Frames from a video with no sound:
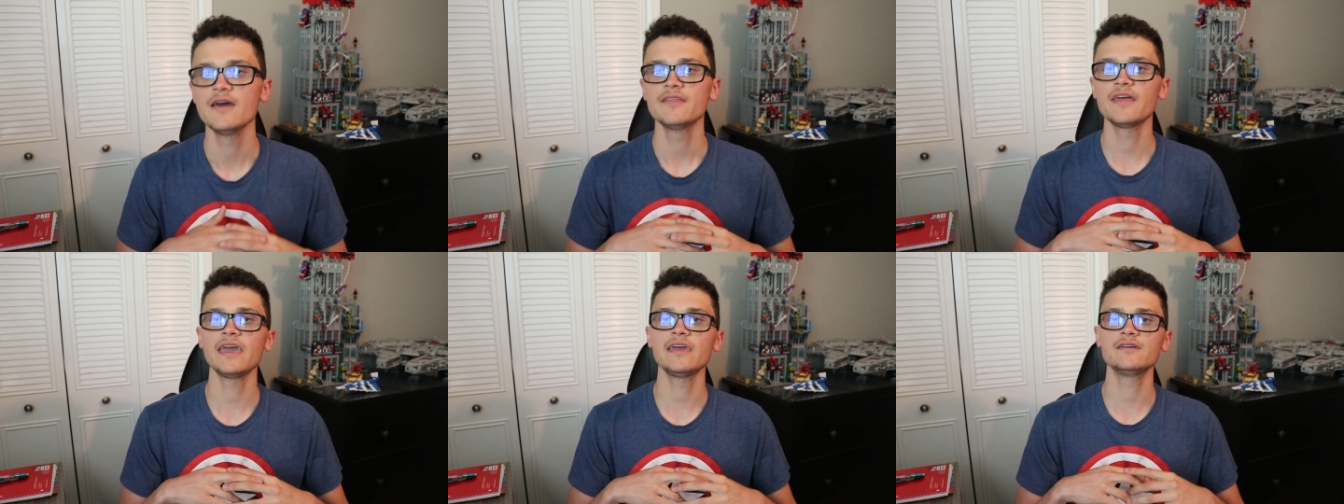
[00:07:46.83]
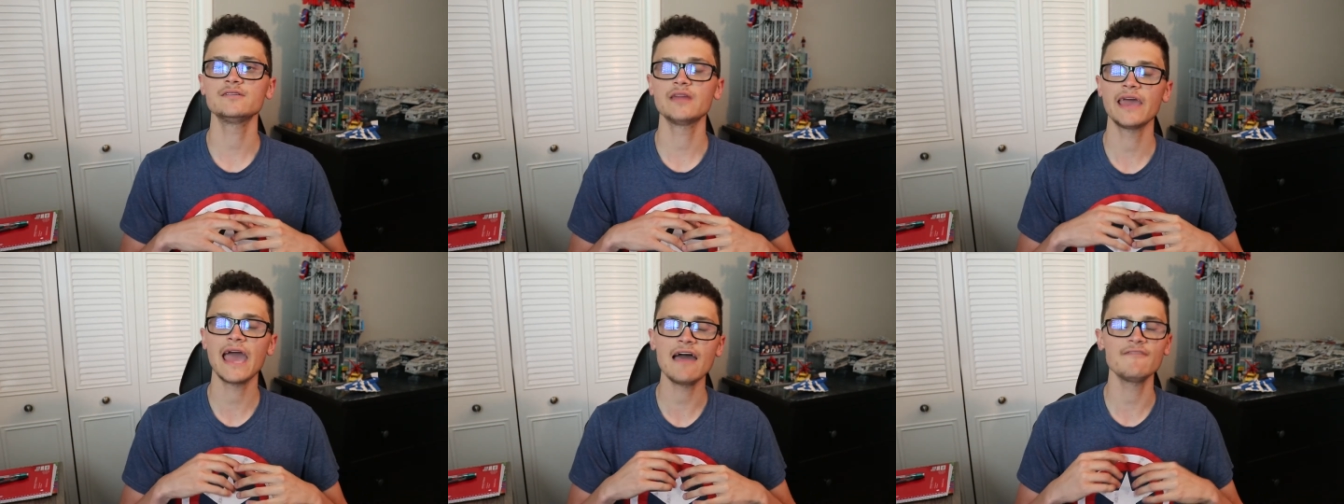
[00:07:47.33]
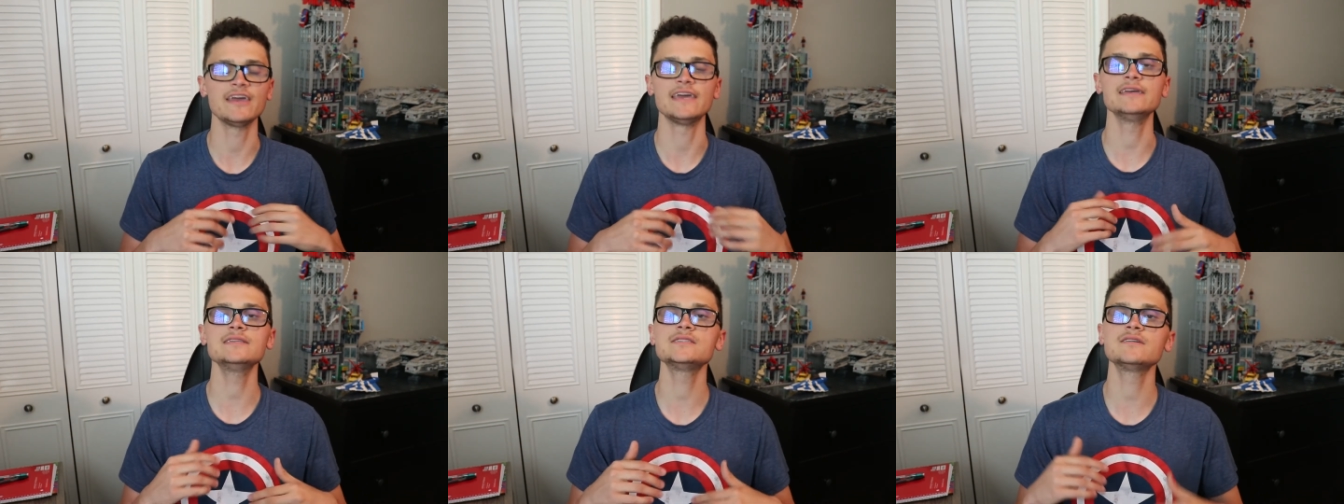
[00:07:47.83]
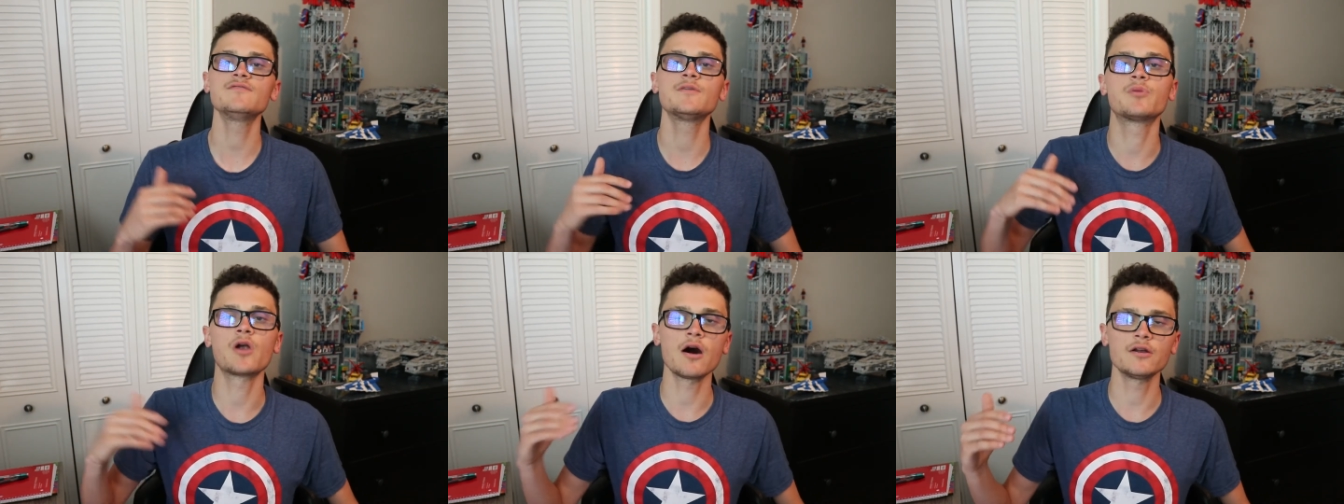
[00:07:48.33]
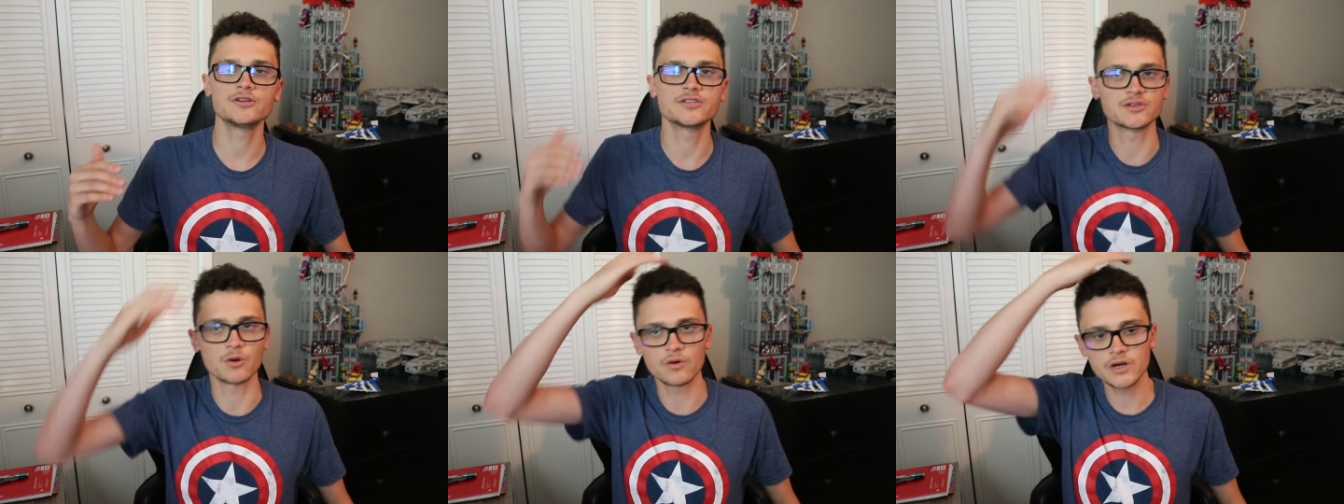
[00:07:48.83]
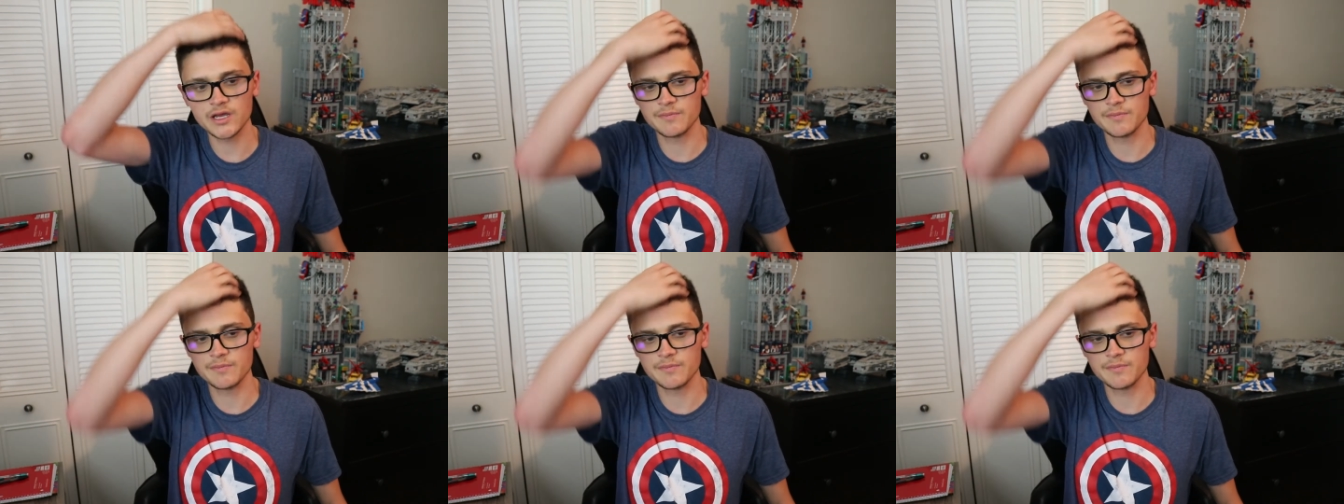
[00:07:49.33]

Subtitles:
They have hints of a broader story,